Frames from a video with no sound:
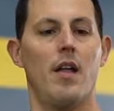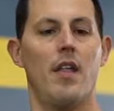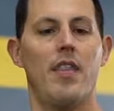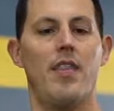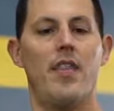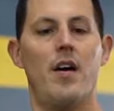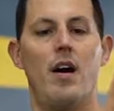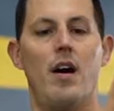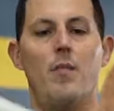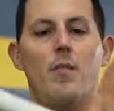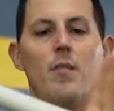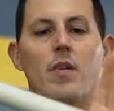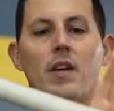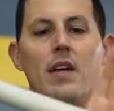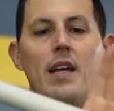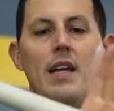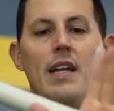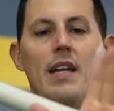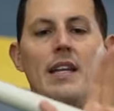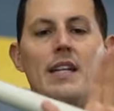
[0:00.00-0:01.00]
thumb
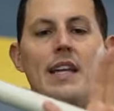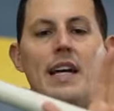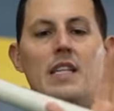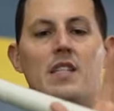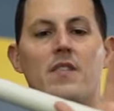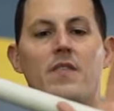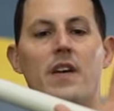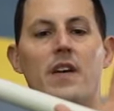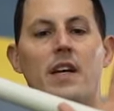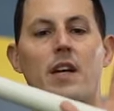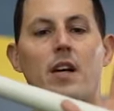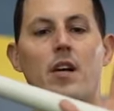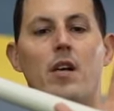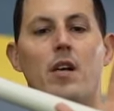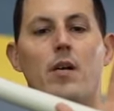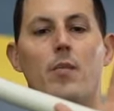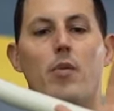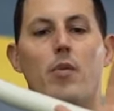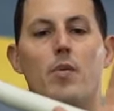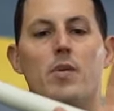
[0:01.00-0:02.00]
and index finger
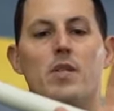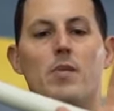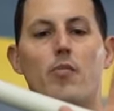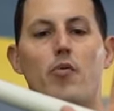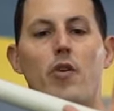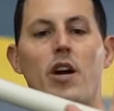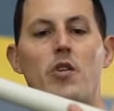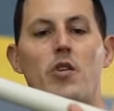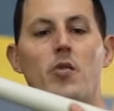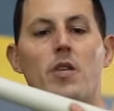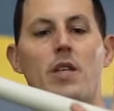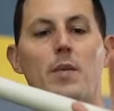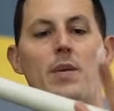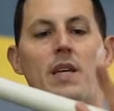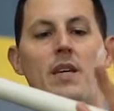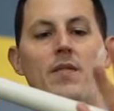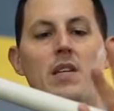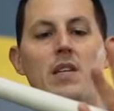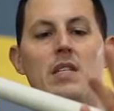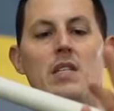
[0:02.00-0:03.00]
put some pressure on the
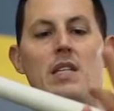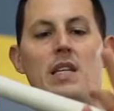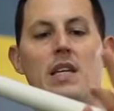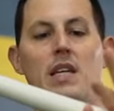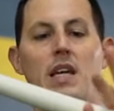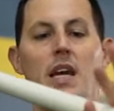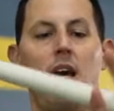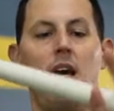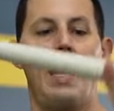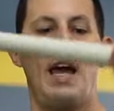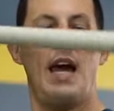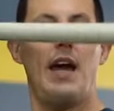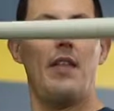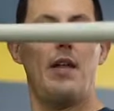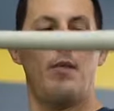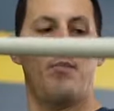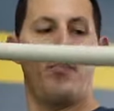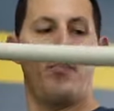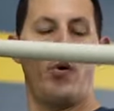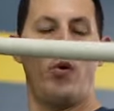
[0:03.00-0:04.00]
PVC and
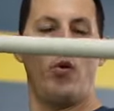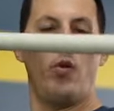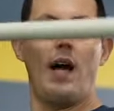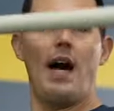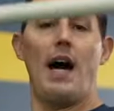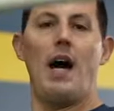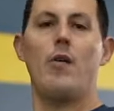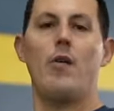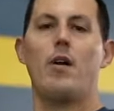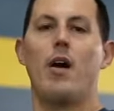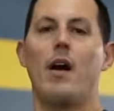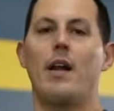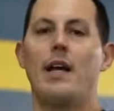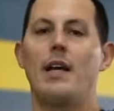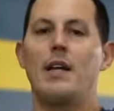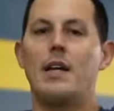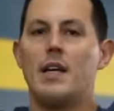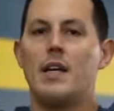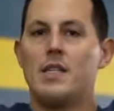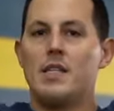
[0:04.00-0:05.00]
then pull out on
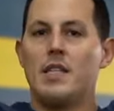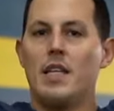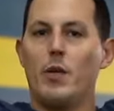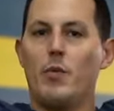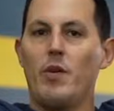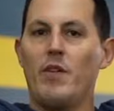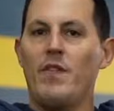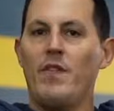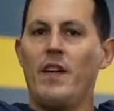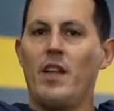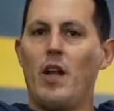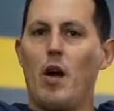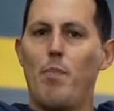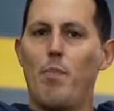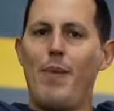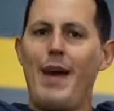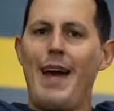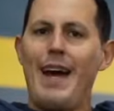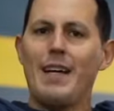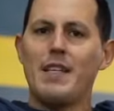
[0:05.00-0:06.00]
it so that we feel our
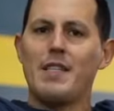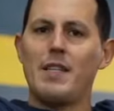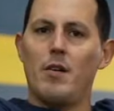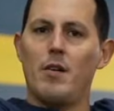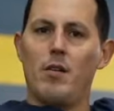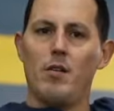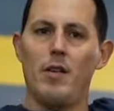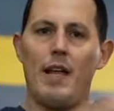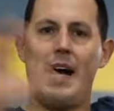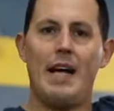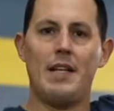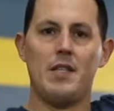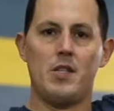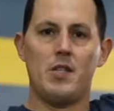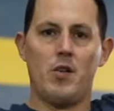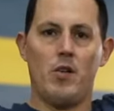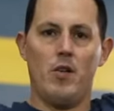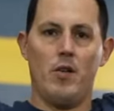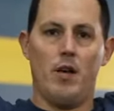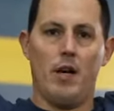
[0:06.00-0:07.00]
pecs and our lats
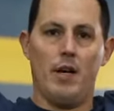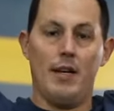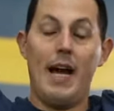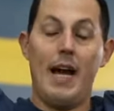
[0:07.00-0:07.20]
turn on.